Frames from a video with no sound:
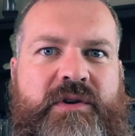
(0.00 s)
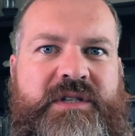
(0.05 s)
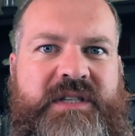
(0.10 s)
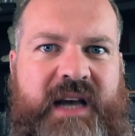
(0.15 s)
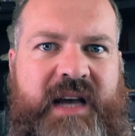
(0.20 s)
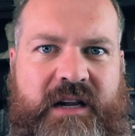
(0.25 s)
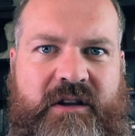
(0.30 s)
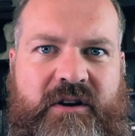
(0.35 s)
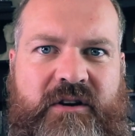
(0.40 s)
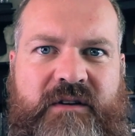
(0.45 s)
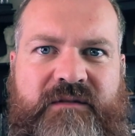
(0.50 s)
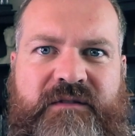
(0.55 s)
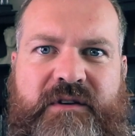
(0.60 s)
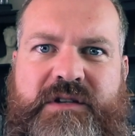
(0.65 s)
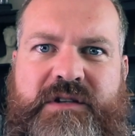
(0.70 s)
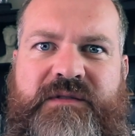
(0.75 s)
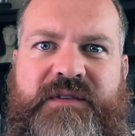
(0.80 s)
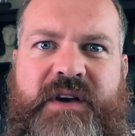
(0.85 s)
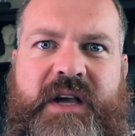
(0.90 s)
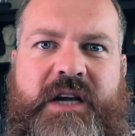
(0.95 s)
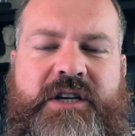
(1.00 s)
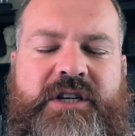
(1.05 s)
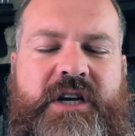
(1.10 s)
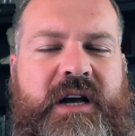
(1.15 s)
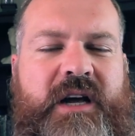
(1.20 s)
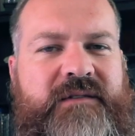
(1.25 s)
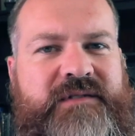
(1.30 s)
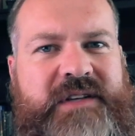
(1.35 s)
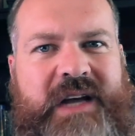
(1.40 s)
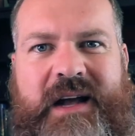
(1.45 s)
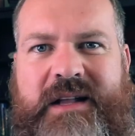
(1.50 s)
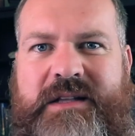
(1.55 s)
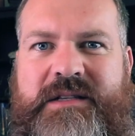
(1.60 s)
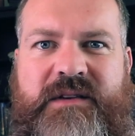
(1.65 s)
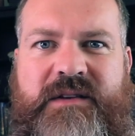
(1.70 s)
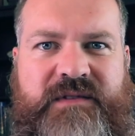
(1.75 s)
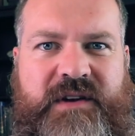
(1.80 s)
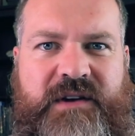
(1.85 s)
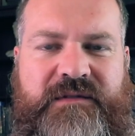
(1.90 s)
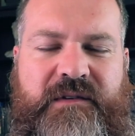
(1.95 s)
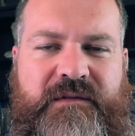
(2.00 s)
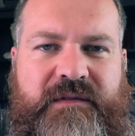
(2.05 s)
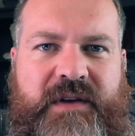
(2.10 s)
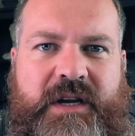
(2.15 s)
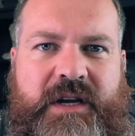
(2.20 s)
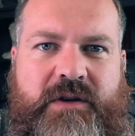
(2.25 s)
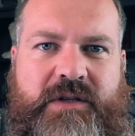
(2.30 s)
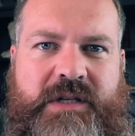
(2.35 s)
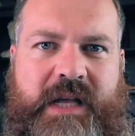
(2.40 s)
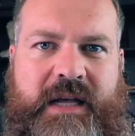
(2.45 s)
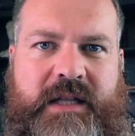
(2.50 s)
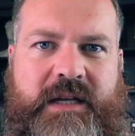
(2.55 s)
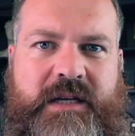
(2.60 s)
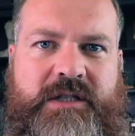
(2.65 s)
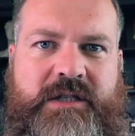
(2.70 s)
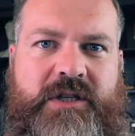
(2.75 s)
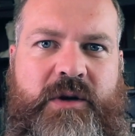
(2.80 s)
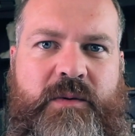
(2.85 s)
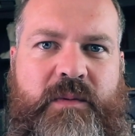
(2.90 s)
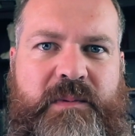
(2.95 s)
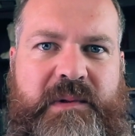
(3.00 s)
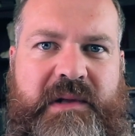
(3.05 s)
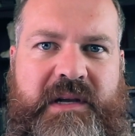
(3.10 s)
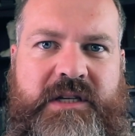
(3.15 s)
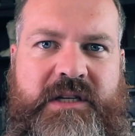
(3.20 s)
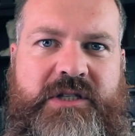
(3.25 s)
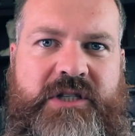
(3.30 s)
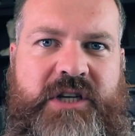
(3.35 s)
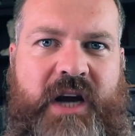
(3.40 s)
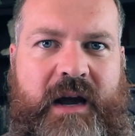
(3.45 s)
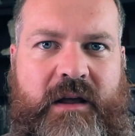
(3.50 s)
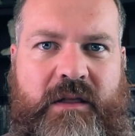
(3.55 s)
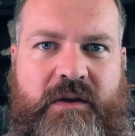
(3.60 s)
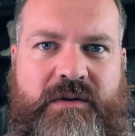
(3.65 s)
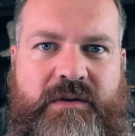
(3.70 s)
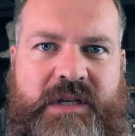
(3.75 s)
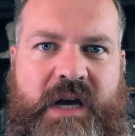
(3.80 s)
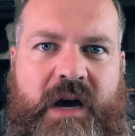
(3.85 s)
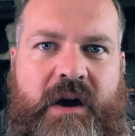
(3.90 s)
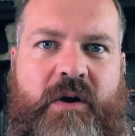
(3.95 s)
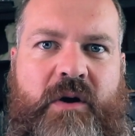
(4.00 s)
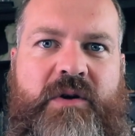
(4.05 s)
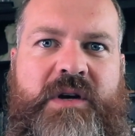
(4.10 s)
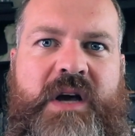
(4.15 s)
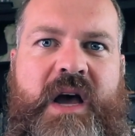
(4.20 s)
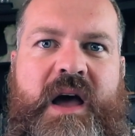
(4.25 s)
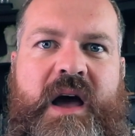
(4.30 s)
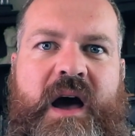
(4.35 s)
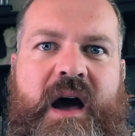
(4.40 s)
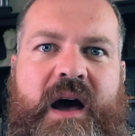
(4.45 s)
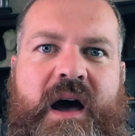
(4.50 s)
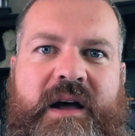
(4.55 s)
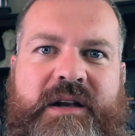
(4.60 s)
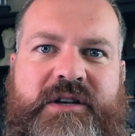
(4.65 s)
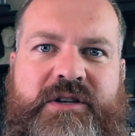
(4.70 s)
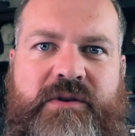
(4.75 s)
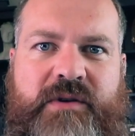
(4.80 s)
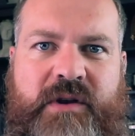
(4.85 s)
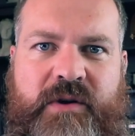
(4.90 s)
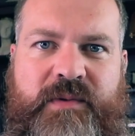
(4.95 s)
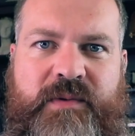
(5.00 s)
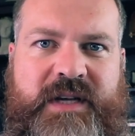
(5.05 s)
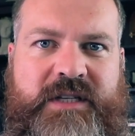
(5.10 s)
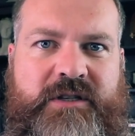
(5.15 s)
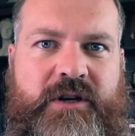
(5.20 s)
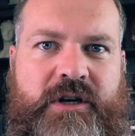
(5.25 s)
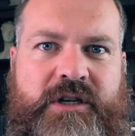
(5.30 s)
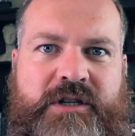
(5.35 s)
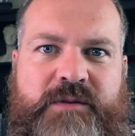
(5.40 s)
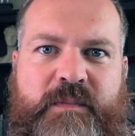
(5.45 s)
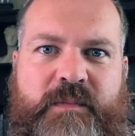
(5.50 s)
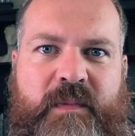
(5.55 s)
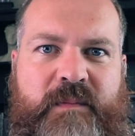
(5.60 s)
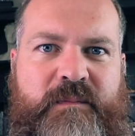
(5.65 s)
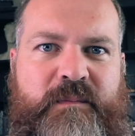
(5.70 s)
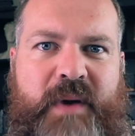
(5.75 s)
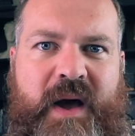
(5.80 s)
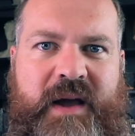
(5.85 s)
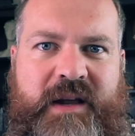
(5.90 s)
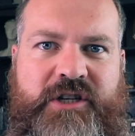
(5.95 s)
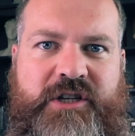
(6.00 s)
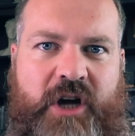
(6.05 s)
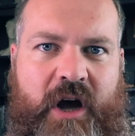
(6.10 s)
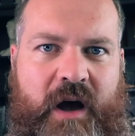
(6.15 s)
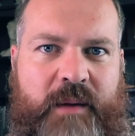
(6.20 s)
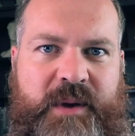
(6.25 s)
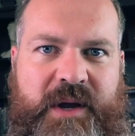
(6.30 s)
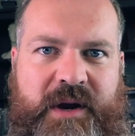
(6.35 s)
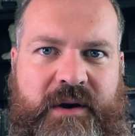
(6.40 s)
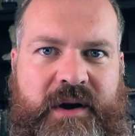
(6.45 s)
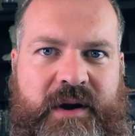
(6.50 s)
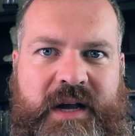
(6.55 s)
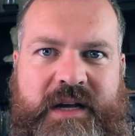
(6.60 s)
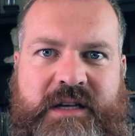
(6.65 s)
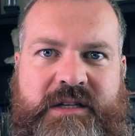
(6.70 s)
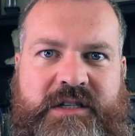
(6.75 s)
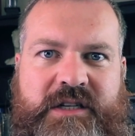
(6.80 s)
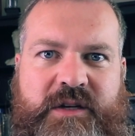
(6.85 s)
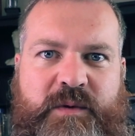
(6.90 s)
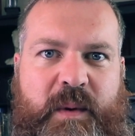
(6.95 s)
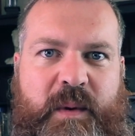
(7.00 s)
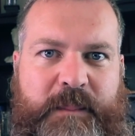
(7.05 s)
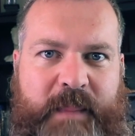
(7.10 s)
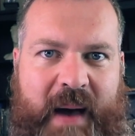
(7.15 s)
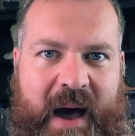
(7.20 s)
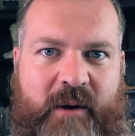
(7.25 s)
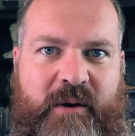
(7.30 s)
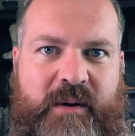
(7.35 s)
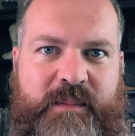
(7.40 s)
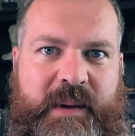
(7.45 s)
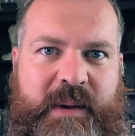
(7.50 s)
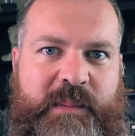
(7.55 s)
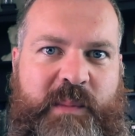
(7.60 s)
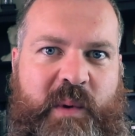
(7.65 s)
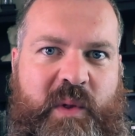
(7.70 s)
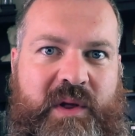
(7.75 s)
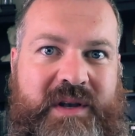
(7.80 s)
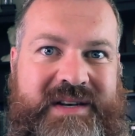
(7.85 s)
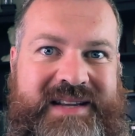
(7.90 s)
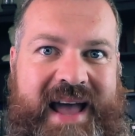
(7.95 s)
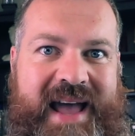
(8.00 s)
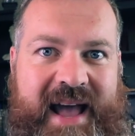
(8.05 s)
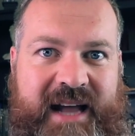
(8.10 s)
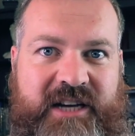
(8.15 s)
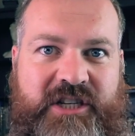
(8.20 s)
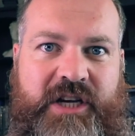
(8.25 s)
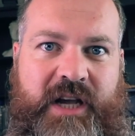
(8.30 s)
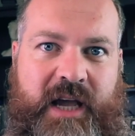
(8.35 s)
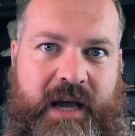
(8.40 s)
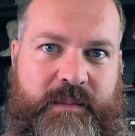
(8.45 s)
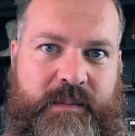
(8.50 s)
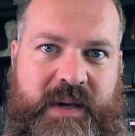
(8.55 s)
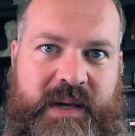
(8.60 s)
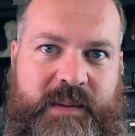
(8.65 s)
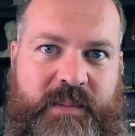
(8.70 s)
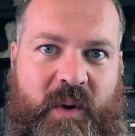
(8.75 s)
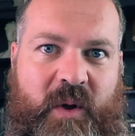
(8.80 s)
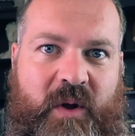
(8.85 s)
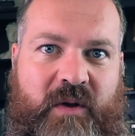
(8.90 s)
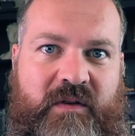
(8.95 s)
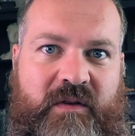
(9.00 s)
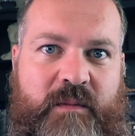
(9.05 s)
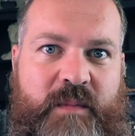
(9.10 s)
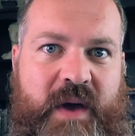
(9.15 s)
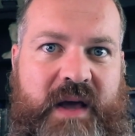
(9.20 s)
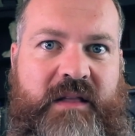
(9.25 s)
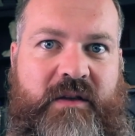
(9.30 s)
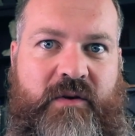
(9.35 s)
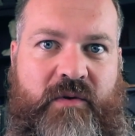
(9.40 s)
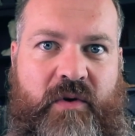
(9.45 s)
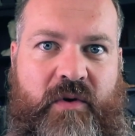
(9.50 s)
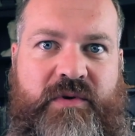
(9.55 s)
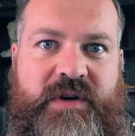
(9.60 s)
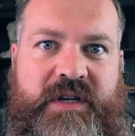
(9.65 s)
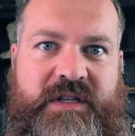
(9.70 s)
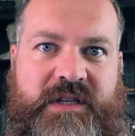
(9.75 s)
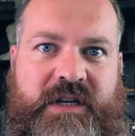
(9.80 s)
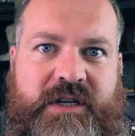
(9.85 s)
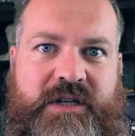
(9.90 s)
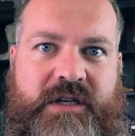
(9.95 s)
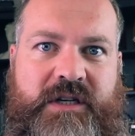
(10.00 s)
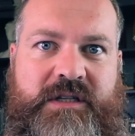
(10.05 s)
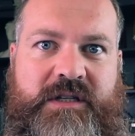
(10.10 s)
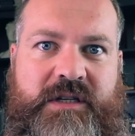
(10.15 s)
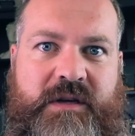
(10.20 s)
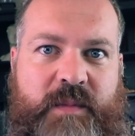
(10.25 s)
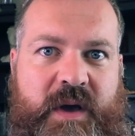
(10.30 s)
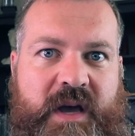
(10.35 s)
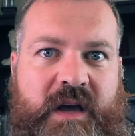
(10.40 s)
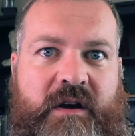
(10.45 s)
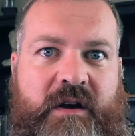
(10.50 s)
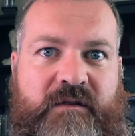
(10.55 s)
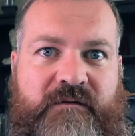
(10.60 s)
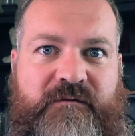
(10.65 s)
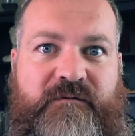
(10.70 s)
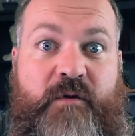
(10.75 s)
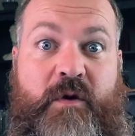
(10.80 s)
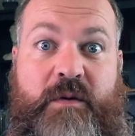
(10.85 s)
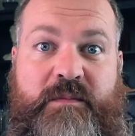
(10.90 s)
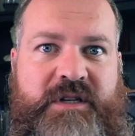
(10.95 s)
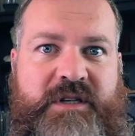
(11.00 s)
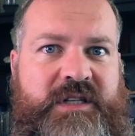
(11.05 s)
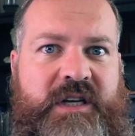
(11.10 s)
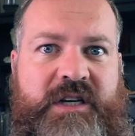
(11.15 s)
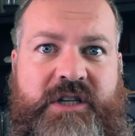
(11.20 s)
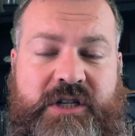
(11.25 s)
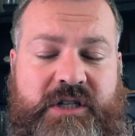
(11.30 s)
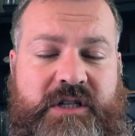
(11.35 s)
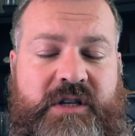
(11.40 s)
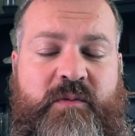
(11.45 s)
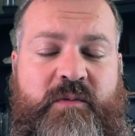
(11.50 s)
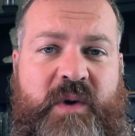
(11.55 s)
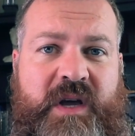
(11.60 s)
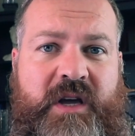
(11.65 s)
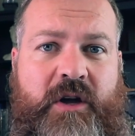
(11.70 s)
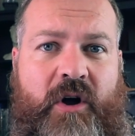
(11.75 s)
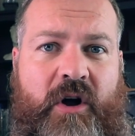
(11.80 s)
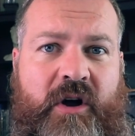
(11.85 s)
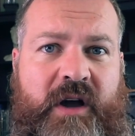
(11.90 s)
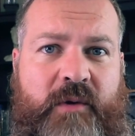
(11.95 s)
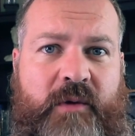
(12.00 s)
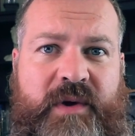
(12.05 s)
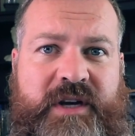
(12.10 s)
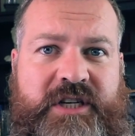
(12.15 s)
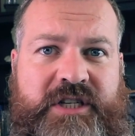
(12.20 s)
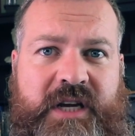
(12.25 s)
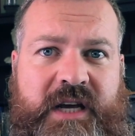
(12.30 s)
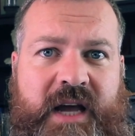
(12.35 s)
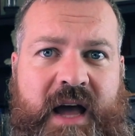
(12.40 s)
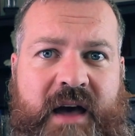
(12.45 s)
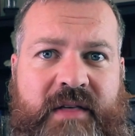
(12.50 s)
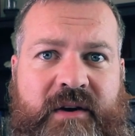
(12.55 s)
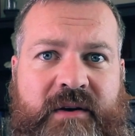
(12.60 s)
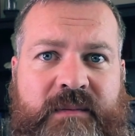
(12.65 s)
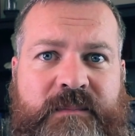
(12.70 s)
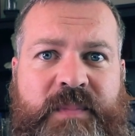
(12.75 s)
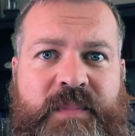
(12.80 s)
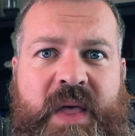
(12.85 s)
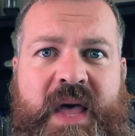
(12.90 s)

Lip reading: or sector diversification. I have tons of different videos like this. So please check those out. Do your research. My job here is to empower people and to educate people to make their own decisions, to make an informed decision so that we can all get rich together.